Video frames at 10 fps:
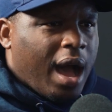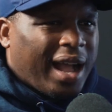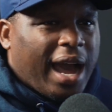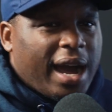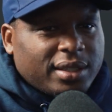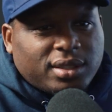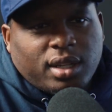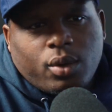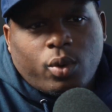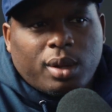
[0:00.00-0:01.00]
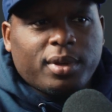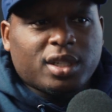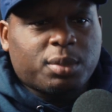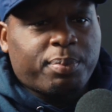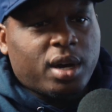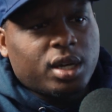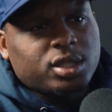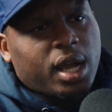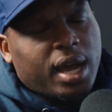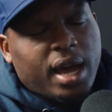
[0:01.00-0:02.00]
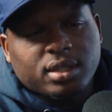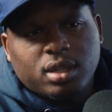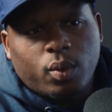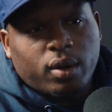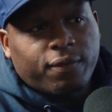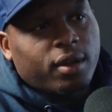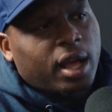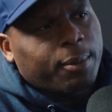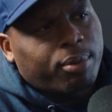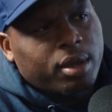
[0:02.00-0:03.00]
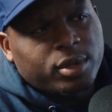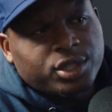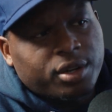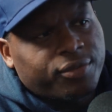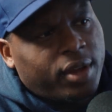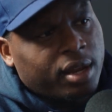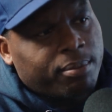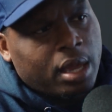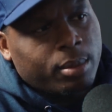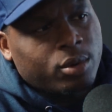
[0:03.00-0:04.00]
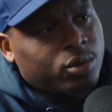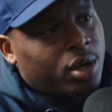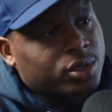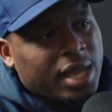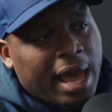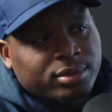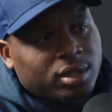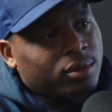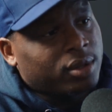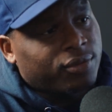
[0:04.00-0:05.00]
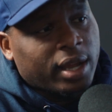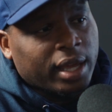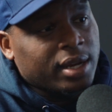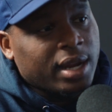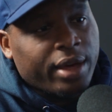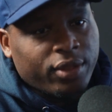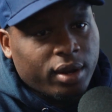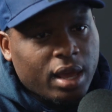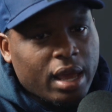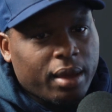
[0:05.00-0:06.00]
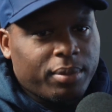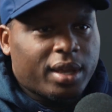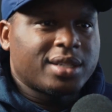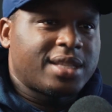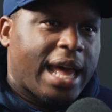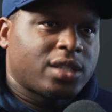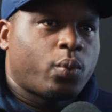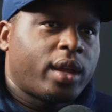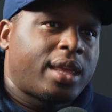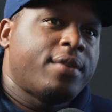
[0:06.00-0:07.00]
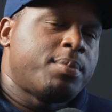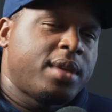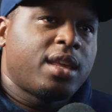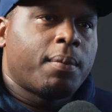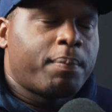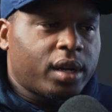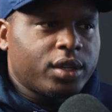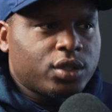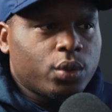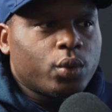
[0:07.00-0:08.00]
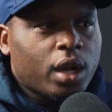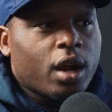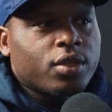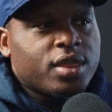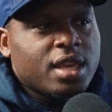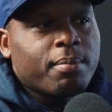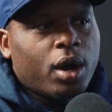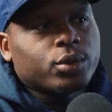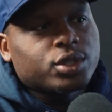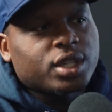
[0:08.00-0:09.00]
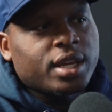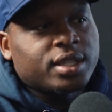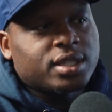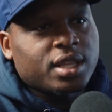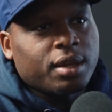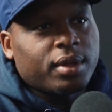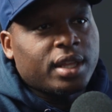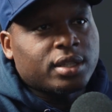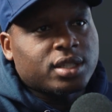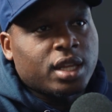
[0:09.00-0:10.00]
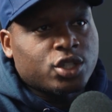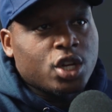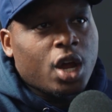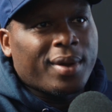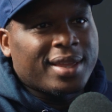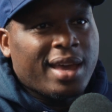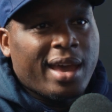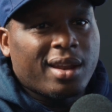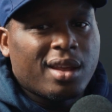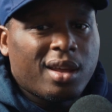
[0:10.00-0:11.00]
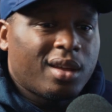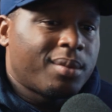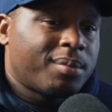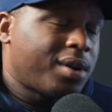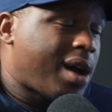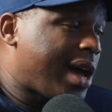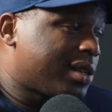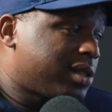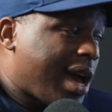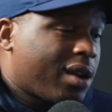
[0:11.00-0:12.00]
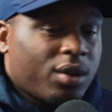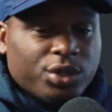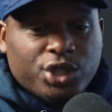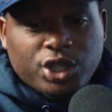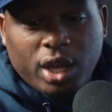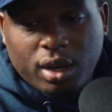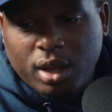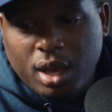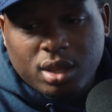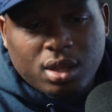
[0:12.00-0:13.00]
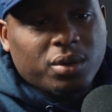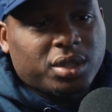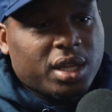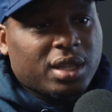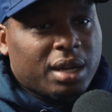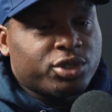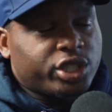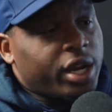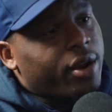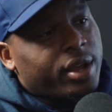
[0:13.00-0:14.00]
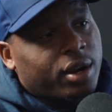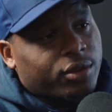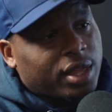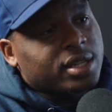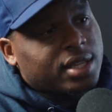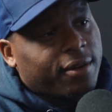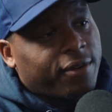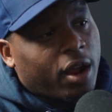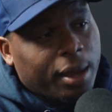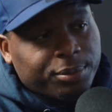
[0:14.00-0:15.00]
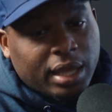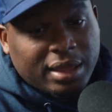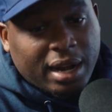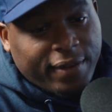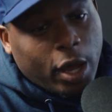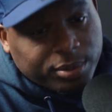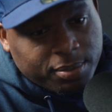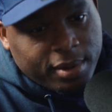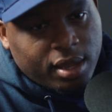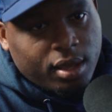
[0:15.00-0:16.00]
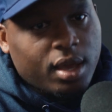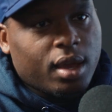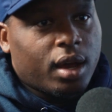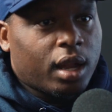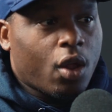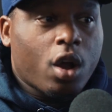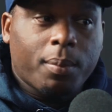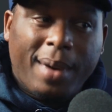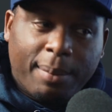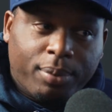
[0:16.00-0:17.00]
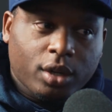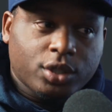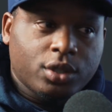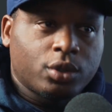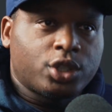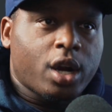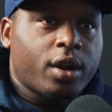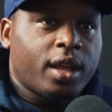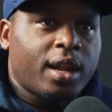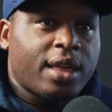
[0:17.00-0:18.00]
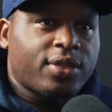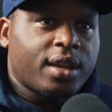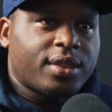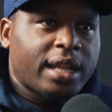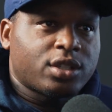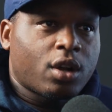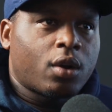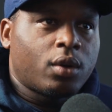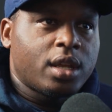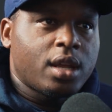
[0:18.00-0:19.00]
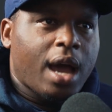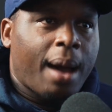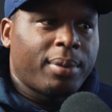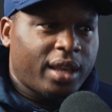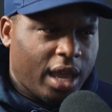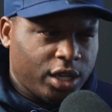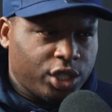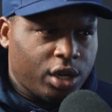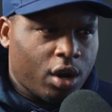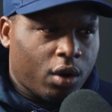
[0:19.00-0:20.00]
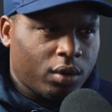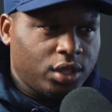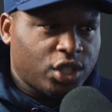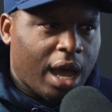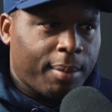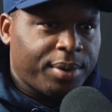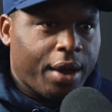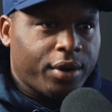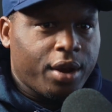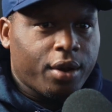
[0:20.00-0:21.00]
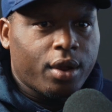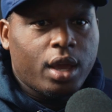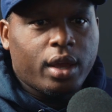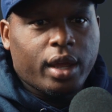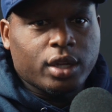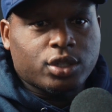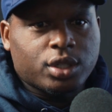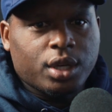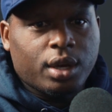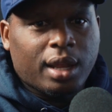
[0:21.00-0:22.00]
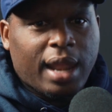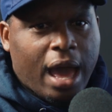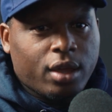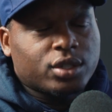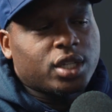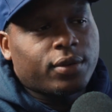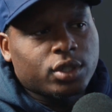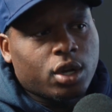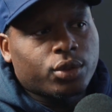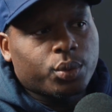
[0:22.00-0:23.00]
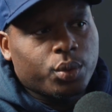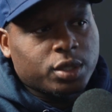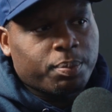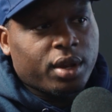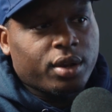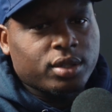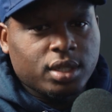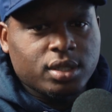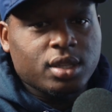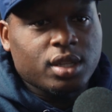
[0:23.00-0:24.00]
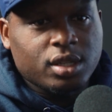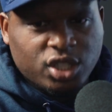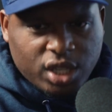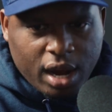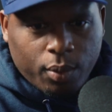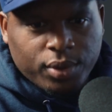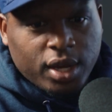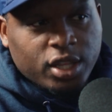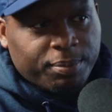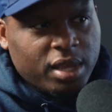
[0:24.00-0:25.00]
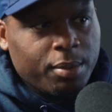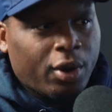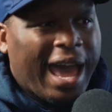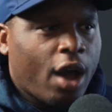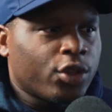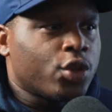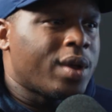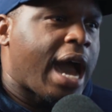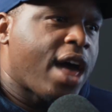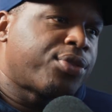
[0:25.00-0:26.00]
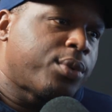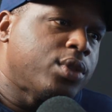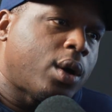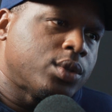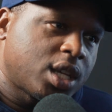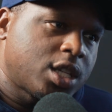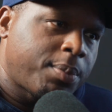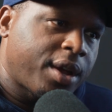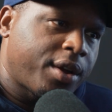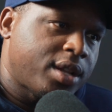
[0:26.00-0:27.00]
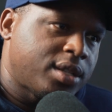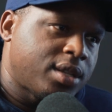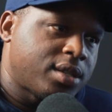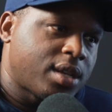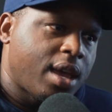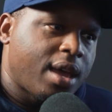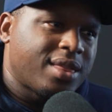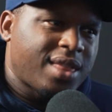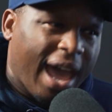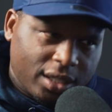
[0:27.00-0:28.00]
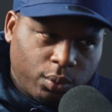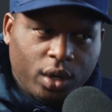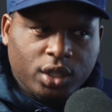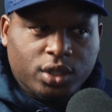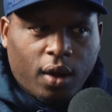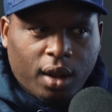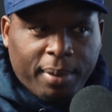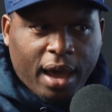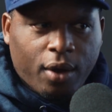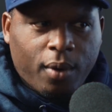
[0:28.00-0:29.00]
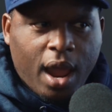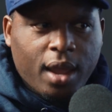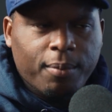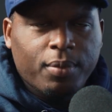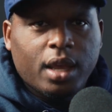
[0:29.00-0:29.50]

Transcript: I constantly want to be a sponge. I constantly want to feel like a premature fucking baby who knows absolutely fucking nothing, because that's what gives me the ability to learn the most. It's knowing that, bro, honestly, I don't know shit. The only thing that I'm sharing are things that have helped me along my personal journey, and I think that's our only obligation and our only job down here. It's to allow yourself to go through experiences and then share with other people how you got through those experiences. That's what it's all about, right?